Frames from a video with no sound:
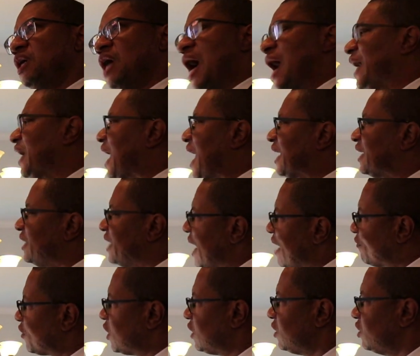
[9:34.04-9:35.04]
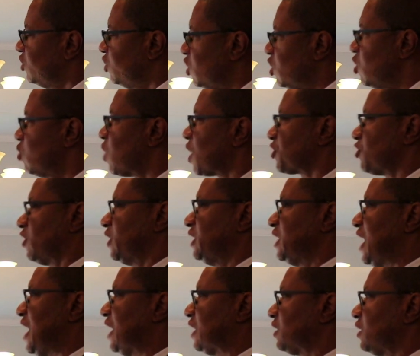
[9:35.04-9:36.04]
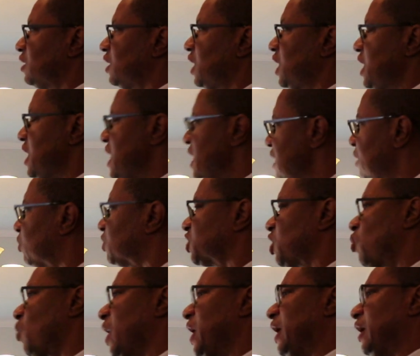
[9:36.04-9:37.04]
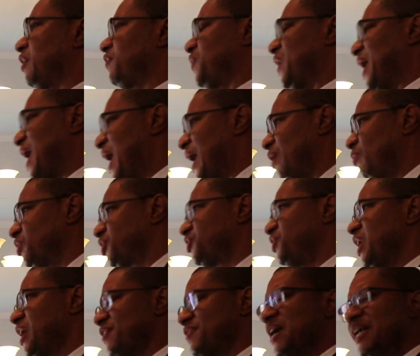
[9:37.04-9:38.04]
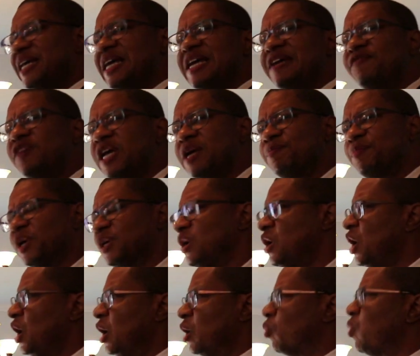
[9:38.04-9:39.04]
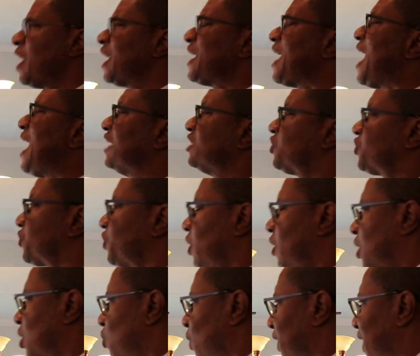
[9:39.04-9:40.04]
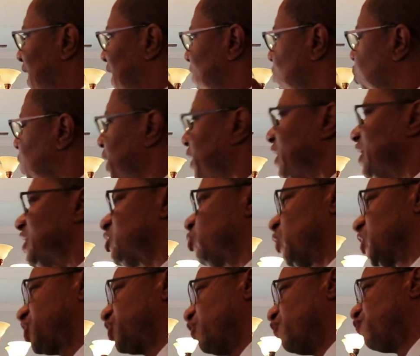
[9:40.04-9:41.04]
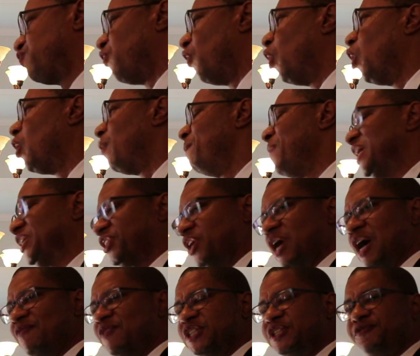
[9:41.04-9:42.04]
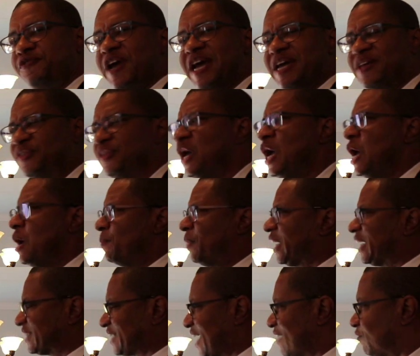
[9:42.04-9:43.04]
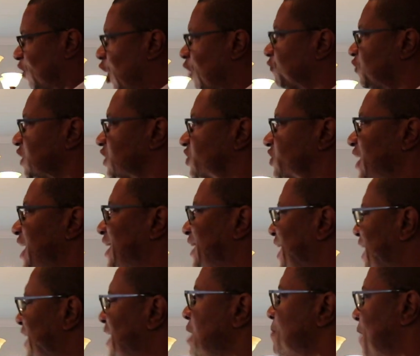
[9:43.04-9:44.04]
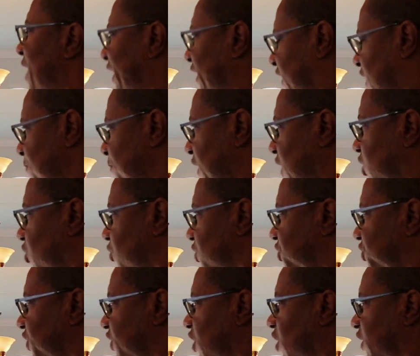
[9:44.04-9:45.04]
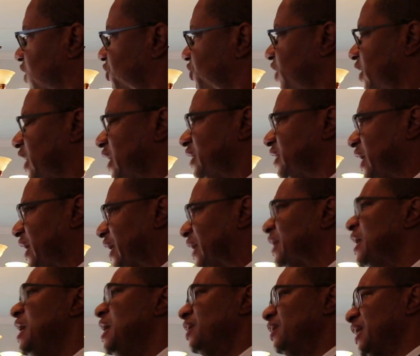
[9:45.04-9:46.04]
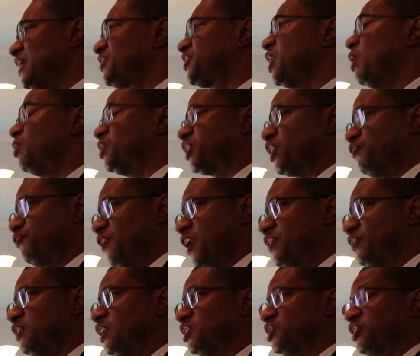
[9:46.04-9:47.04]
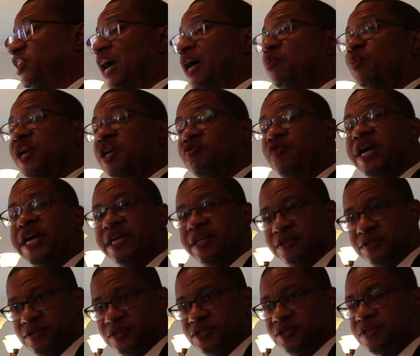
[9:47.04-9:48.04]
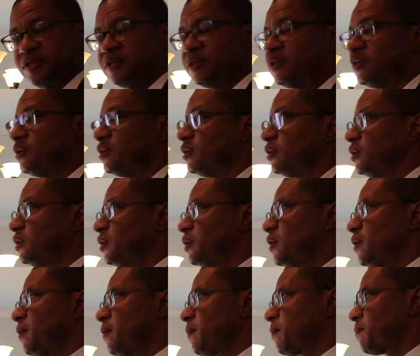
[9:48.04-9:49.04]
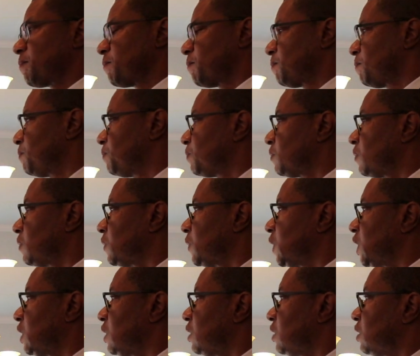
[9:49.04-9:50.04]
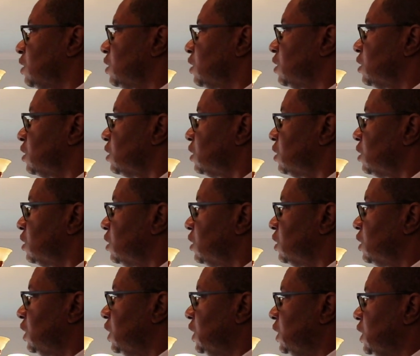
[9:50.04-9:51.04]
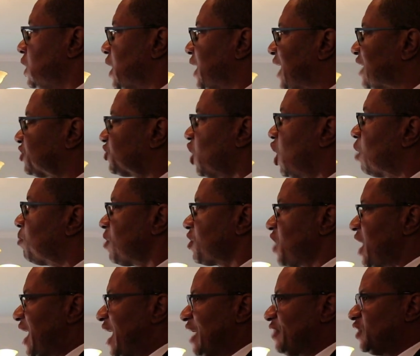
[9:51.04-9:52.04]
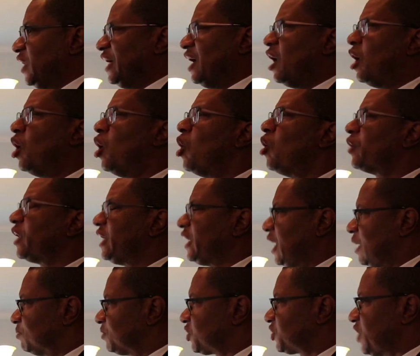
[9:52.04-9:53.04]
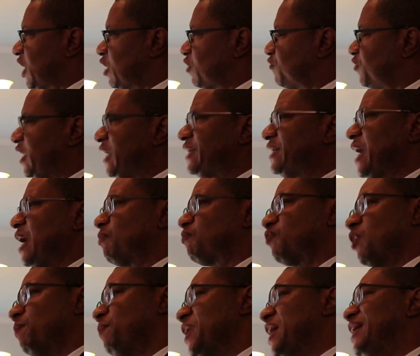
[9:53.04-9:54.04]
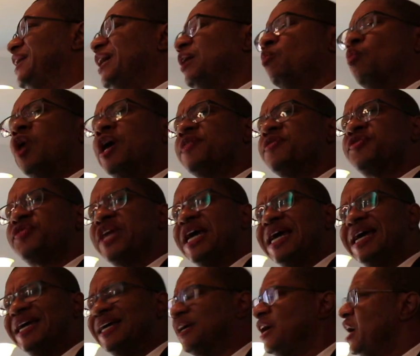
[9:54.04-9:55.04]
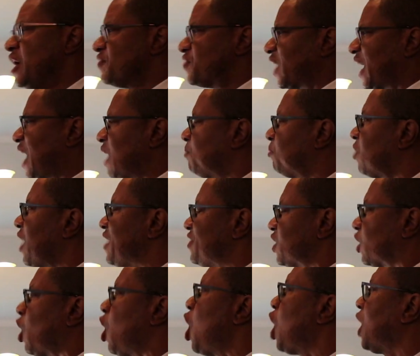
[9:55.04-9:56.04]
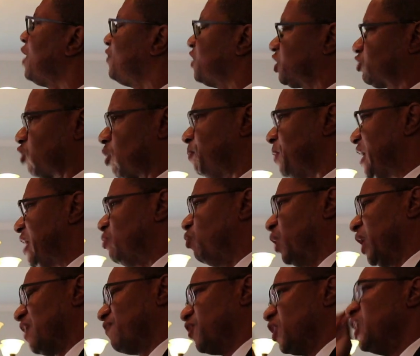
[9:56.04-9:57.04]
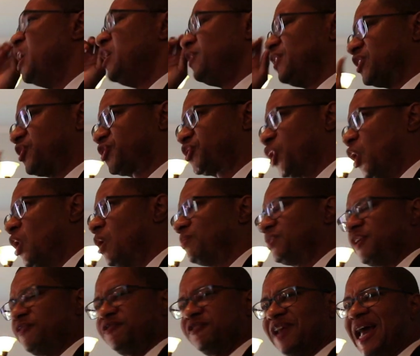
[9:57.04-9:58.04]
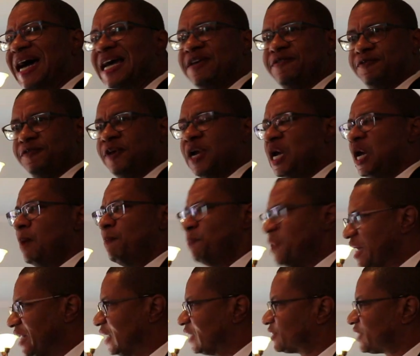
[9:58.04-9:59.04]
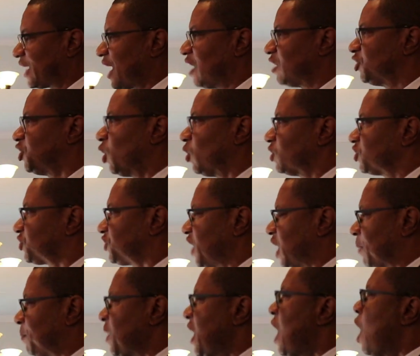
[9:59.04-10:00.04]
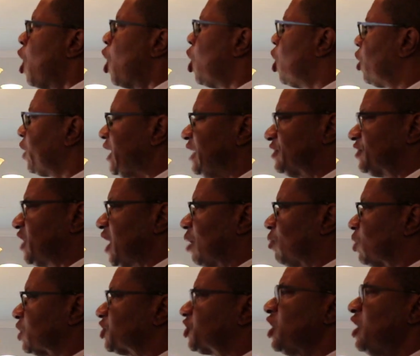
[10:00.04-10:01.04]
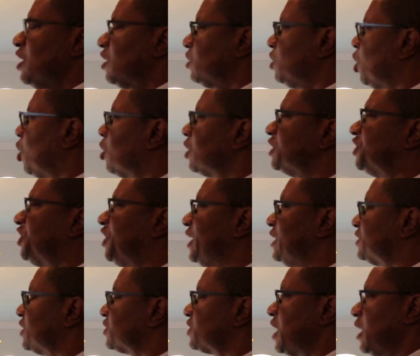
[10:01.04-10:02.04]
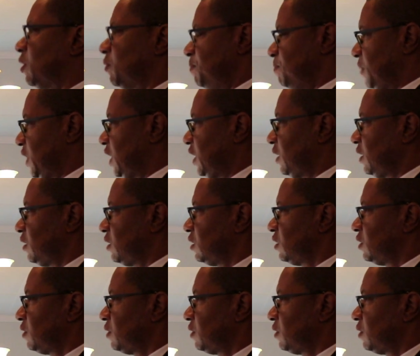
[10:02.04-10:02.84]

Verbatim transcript: I, I, never knew whether or not he was aware that I was there that evening, but what I saw what I witnessed was the full measure of his faith. Because I've often said anybody can be a Christian on a sunny day. Let's see what your faith looks like when it rains. Uh, and I saw Brother Anthony holding himself and he kept repeating one thing that I pray that all of us repeat whenever the storms of life meet us at our doorstep. All he said was, Lord Jesus, help me.